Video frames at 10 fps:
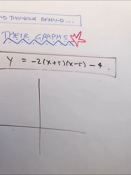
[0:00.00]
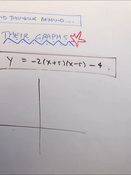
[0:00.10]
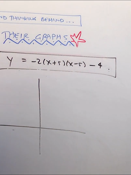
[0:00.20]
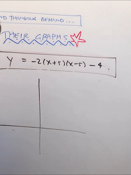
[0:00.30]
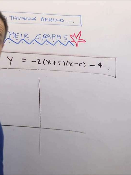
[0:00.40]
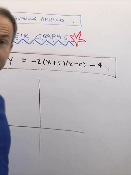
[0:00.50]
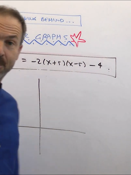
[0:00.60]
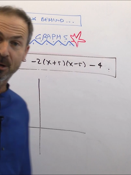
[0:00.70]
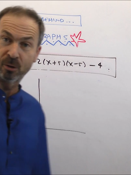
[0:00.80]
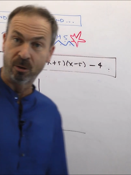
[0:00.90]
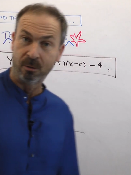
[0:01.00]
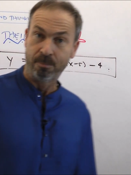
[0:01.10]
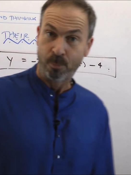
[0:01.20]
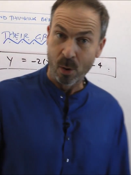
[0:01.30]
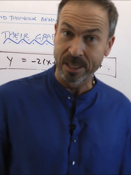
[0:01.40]
interesting symmetrical
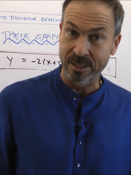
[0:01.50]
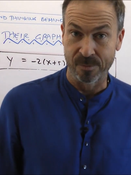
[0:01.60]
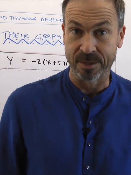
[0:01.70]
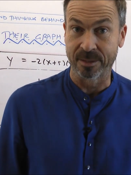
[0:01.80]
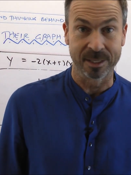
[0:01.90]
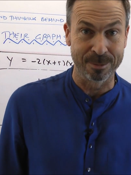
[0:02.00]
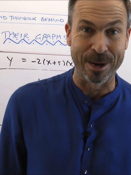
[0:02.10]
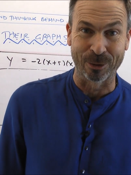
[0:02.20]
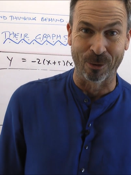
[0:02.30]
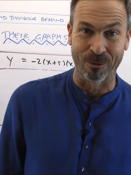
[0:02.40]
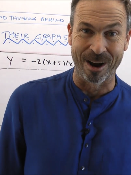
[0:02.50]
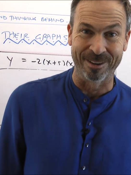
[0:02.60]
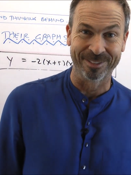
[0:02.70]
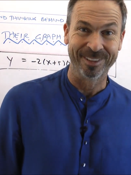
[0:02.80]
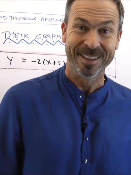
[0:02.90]
points on this symmetrical
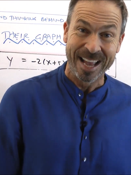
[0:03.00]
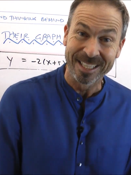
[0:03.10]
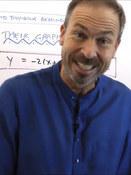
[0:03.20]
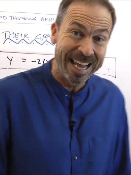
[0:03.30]
graph? And the answer is